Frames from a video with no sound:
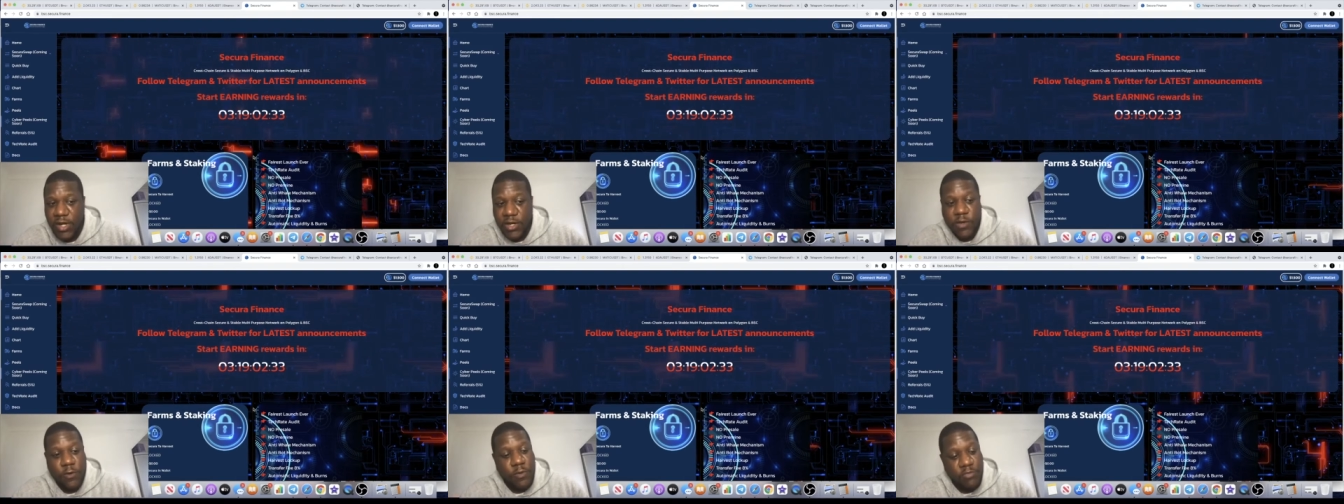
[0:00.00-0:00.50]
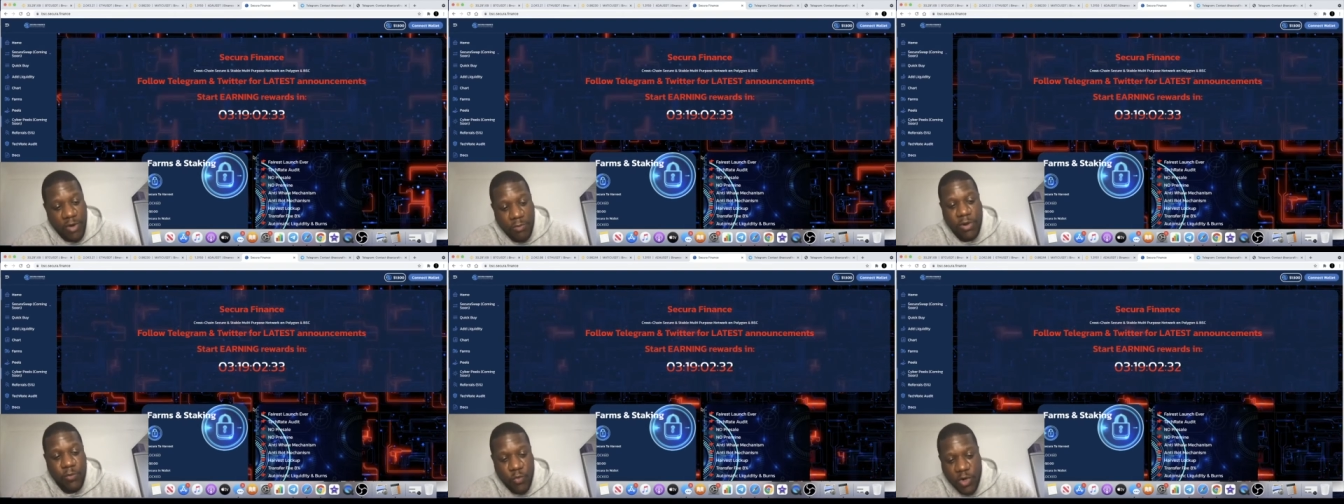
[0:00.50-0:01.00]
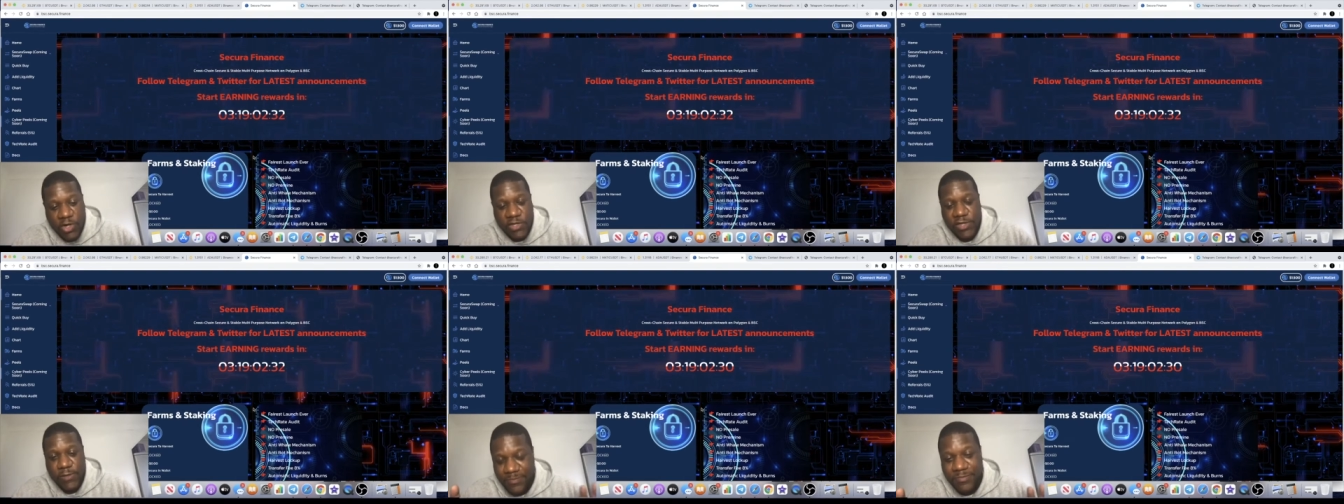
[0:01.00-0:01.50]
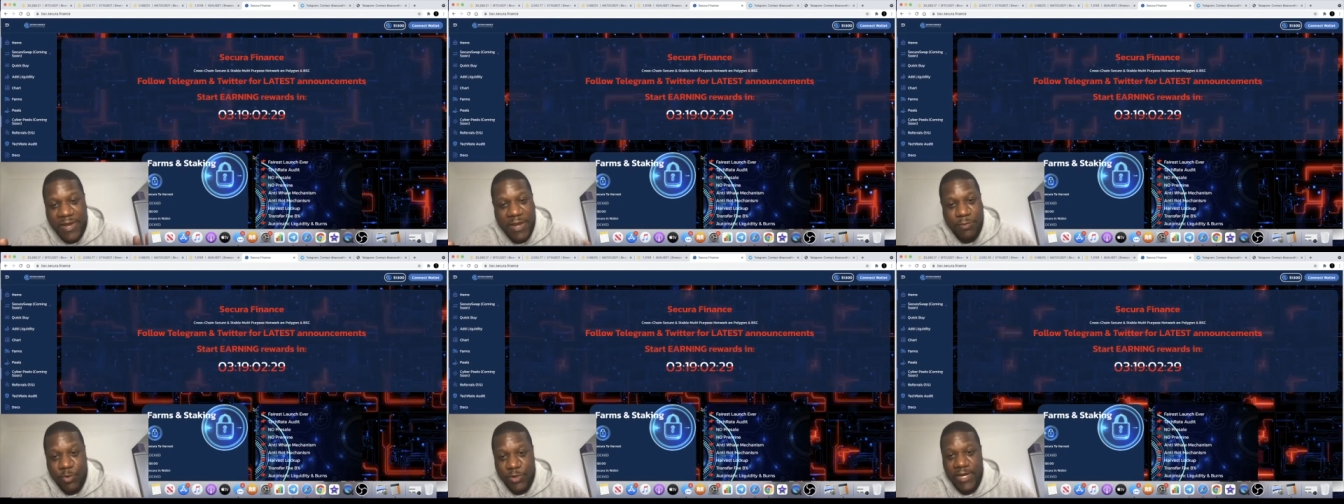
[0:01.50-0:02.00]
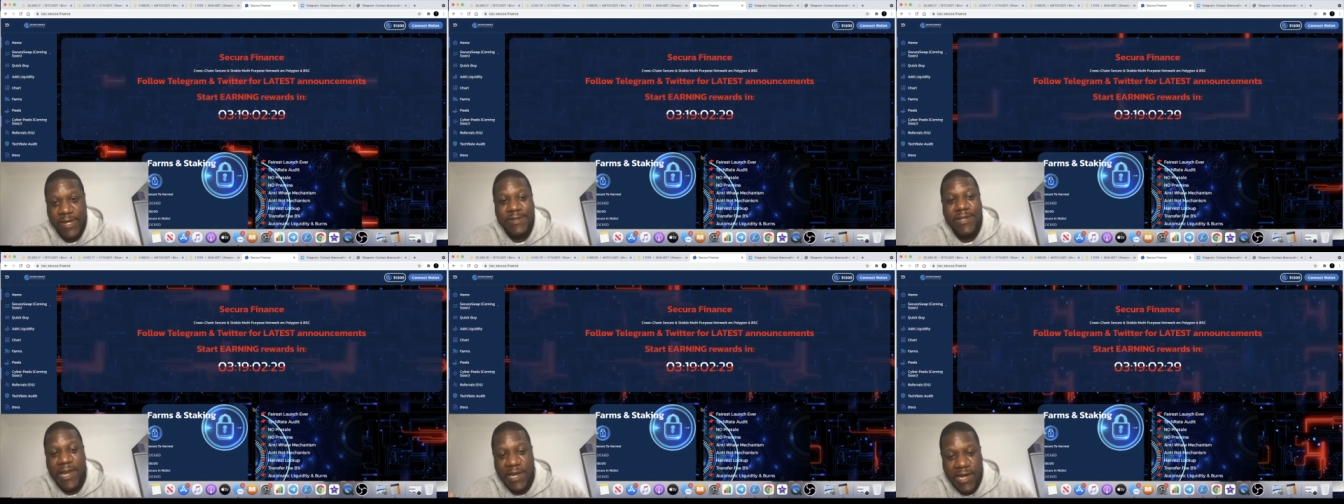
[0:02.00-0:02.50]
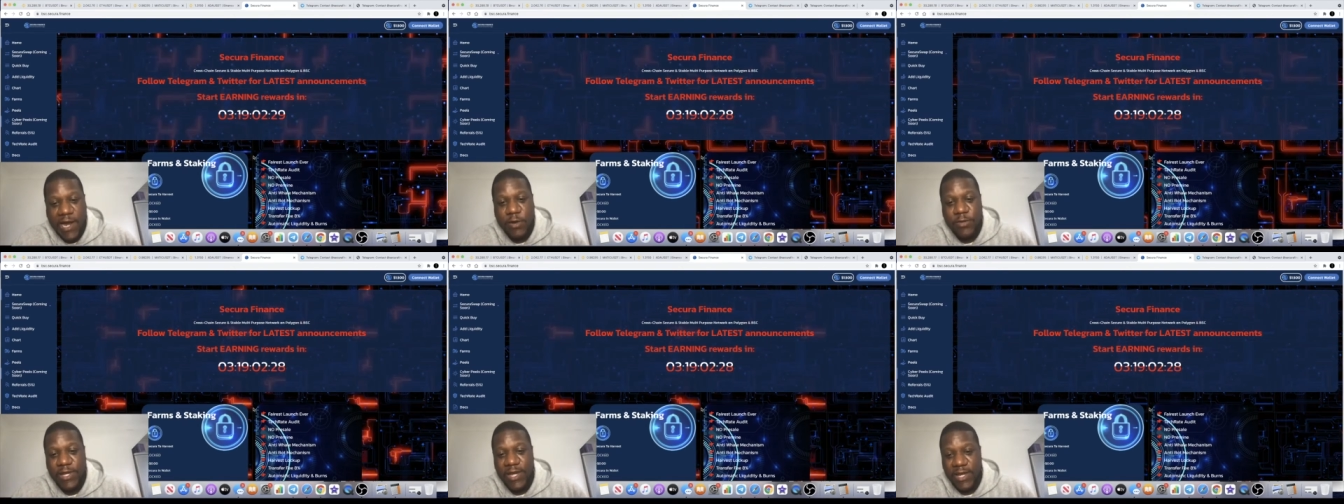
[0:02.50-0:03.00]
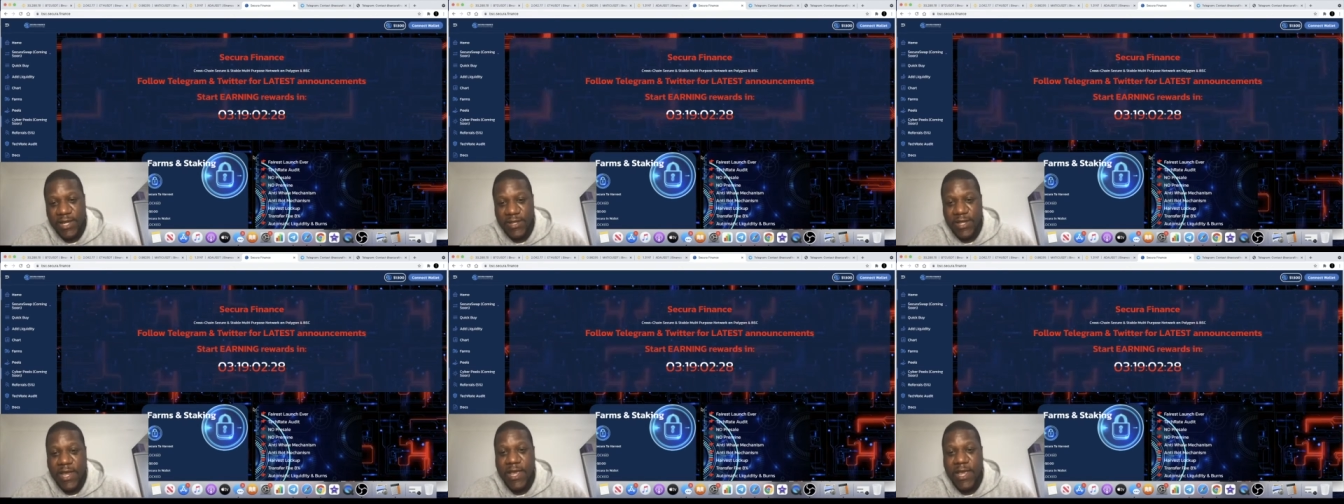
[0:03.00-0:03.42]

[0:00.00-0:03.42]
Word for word: The only problem was people didn't take out their their